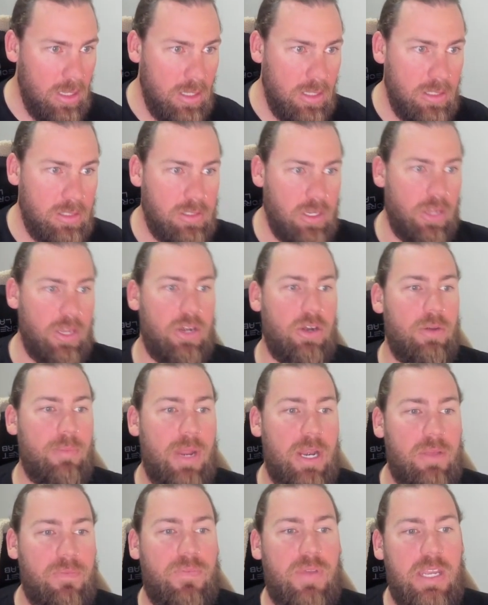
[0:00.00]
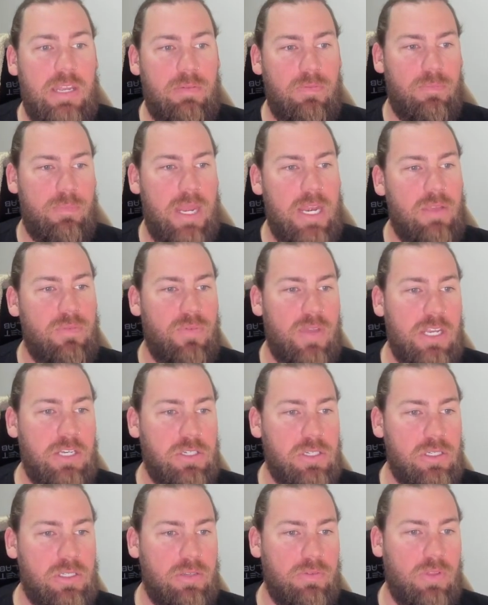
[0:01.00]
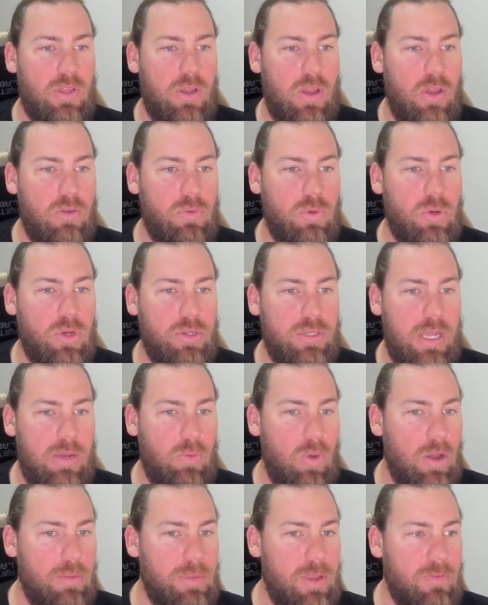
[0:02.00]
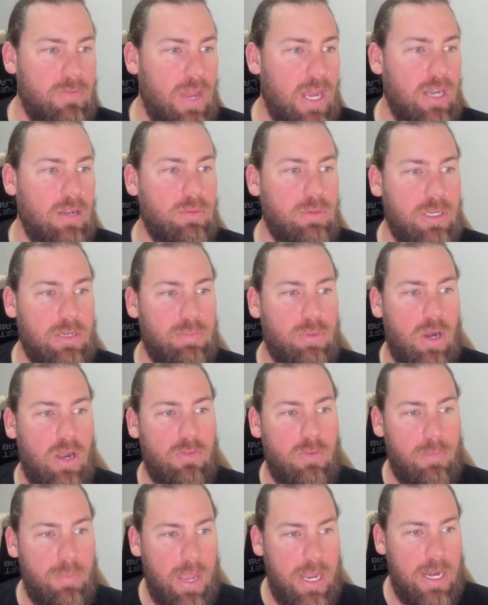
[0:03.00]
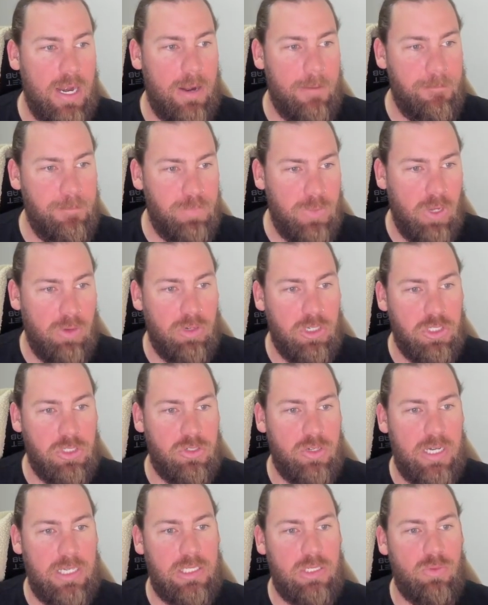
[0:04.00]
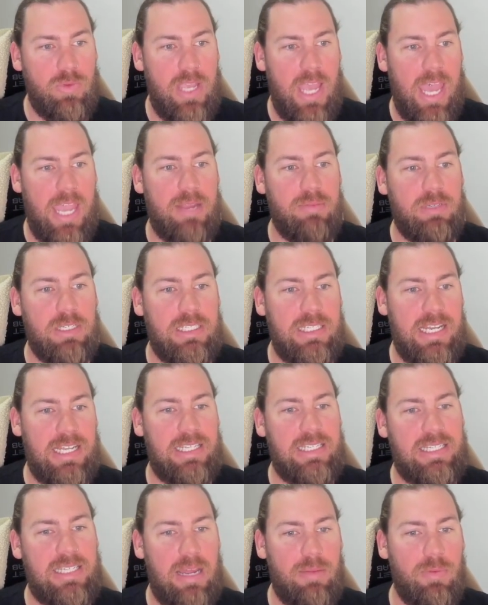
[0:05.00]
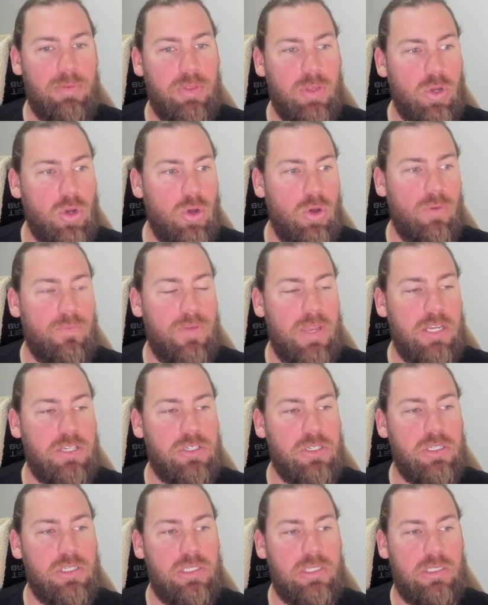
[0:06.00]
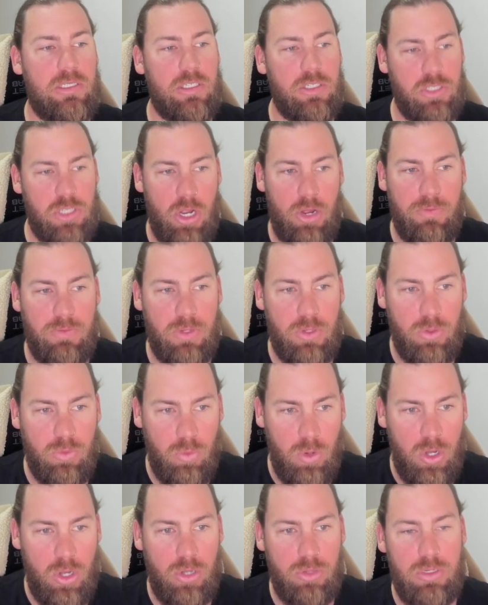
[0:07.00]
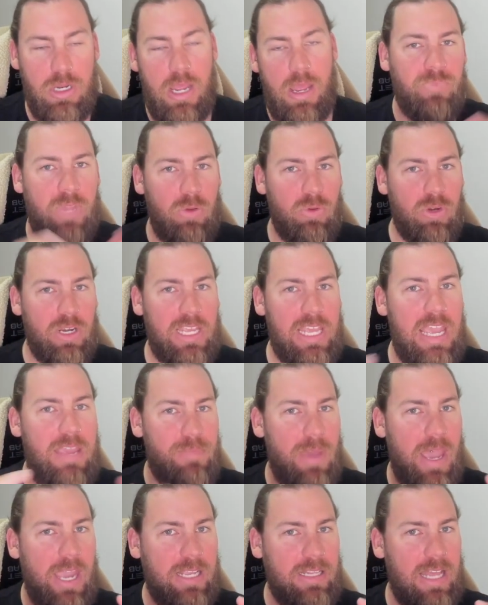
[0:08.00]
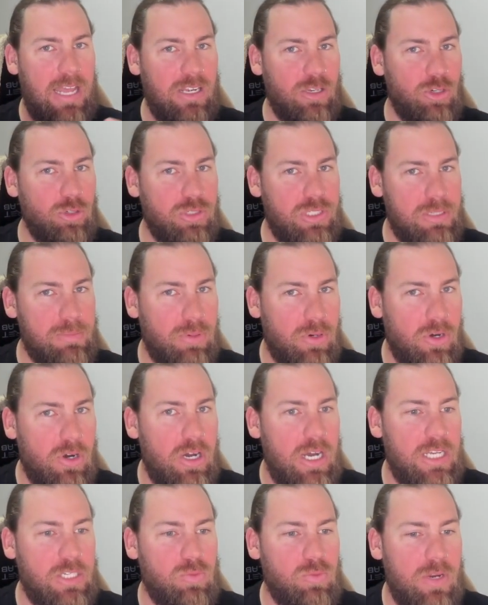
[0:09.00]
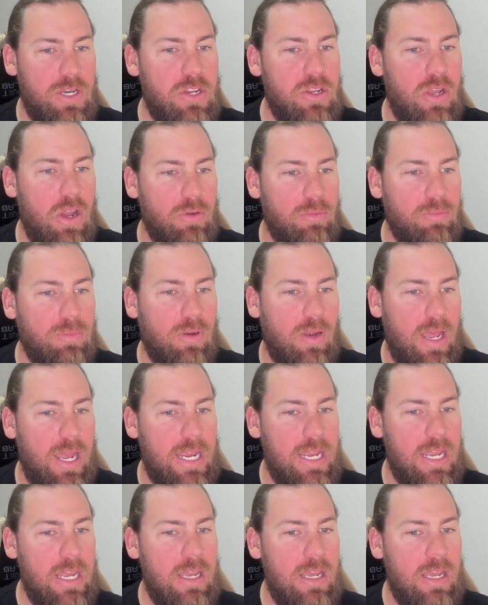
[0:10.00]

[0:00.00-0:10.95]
So there are many features of the Overworld that won't be available in private beta. I want to stress that we aim to test some of the core features to show off to the world. They want to keep back that little surprise when you go and play.